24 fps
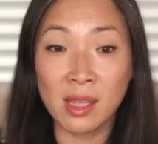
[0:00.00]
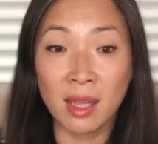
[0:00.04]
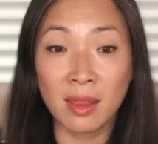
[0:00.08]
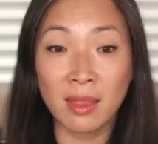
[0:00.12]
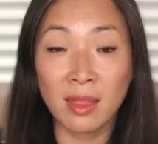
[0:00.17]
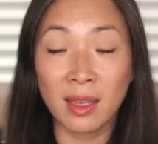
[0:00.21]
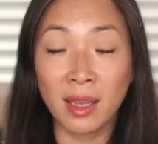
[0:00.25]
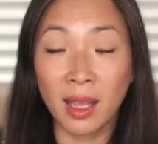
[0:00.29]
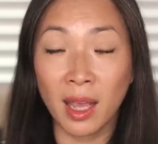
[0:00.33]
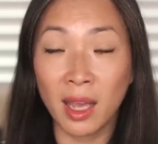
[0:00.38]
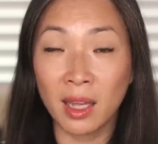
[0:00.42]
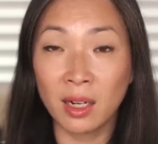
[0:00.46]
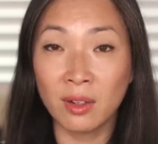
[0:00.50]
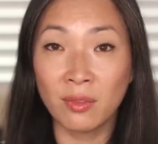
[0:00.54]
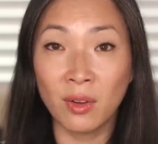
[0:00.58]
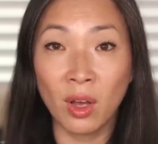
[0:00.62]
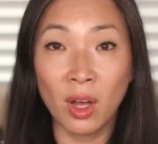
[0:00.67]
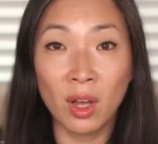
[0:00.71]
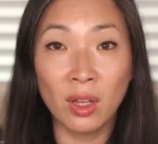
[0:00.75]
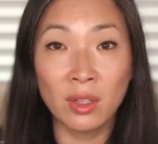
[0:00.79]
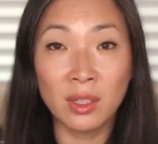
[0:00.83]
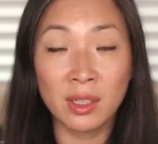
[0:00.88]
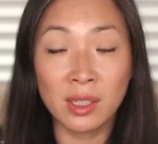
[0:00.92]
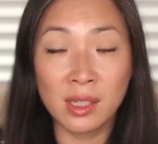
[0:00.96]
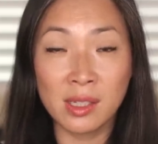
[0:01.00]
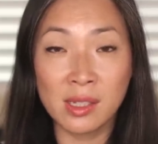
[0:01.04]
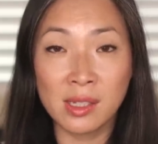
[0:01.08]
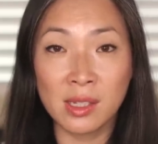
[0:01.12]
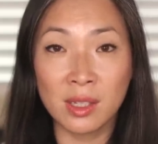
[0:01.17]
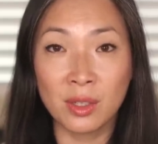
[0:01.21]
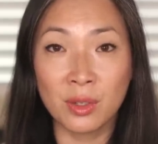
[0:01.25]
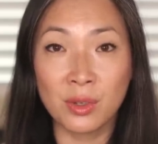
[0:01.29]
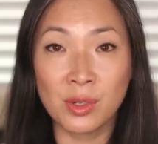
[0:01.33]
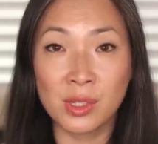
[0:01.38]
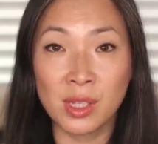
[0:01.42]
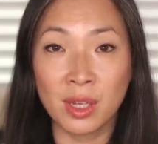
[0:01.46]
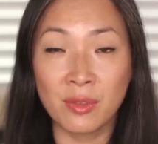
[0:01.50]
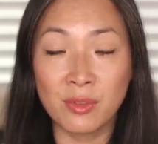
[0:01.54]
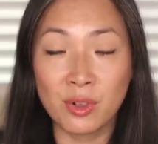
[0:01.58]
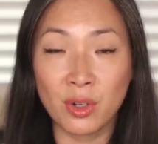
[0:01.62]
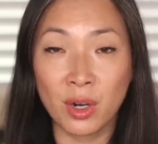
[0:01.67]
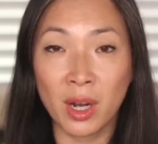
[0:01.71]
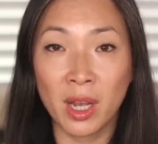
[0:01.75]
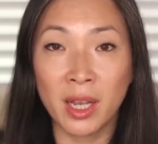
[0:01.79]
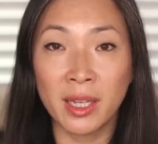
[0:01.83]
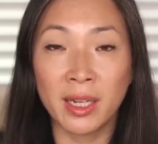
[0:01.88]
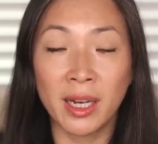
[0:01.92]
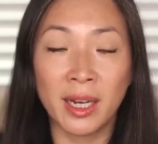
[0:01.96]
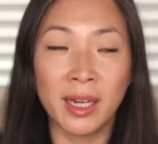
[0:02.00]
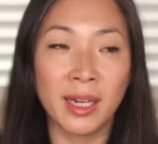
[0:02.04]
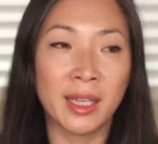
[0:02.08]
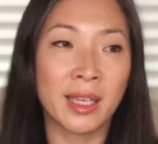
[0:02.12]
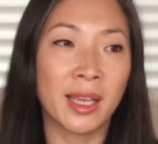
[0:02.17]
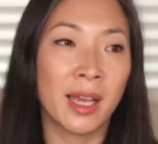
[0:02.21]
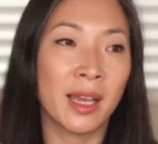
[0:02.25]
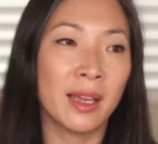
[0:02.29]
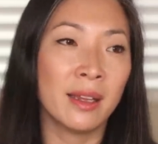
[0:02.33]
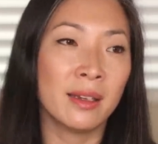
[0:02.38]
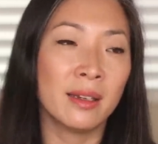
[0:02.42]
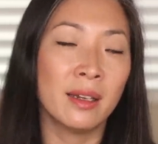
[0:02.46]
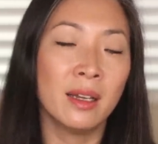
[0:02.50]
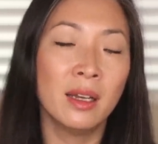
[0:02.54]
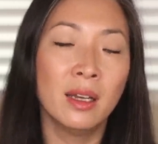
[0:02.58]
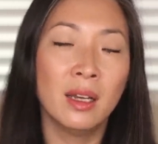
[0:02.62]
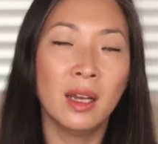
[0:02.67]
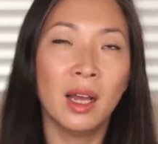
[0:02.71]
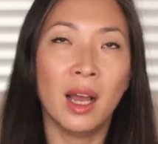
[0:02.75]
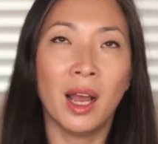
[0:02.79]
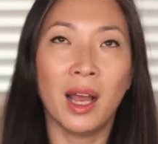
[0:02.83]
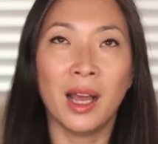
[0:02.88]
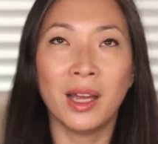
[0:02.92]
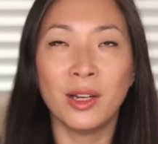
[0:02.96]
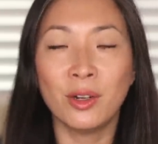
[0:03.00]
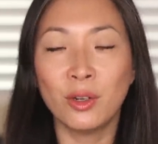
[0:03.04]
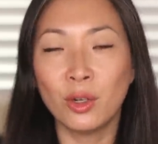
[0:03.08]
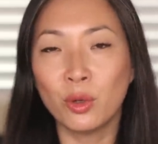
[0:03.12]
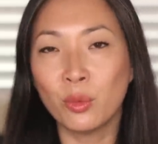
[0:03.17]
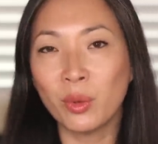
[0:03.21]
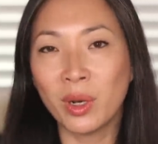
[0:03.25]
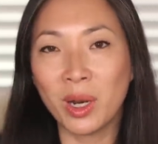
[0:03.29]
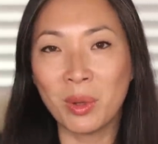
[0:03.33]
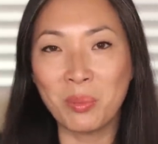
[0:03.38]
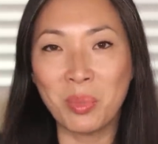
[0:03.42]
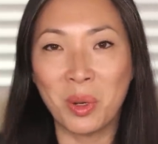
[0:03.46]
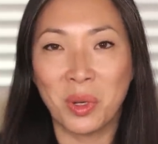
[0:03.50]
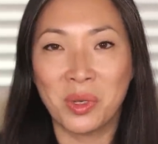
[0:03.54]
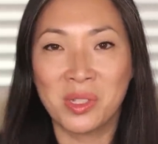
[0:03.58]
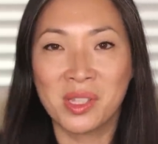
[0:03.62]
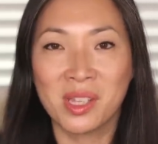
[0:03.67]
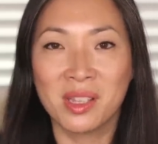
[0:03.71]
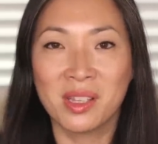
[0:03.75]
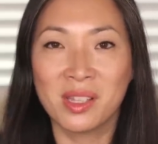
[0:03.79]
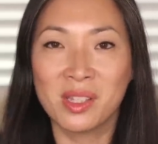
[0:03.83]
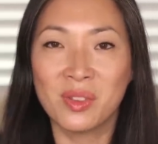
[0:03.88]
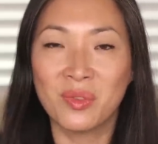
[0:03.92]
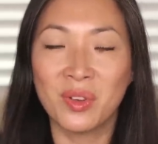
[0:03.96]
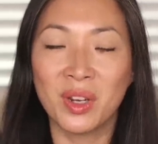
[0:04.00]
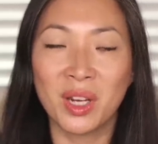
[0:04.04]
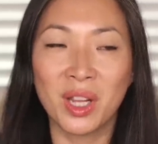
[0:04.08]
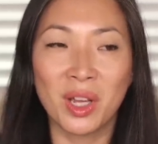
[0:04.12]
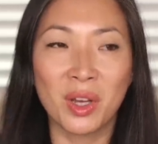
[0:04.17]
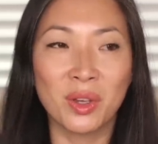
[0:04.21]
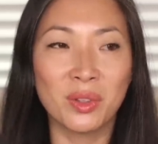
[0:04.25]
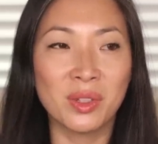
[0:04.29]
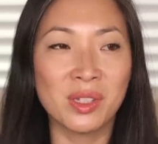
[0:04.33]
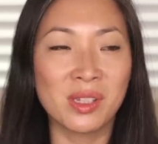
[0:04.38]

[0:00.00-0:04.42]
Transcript: I think out of all the concealers I've tried, and again, I don't know when I'm posting this video.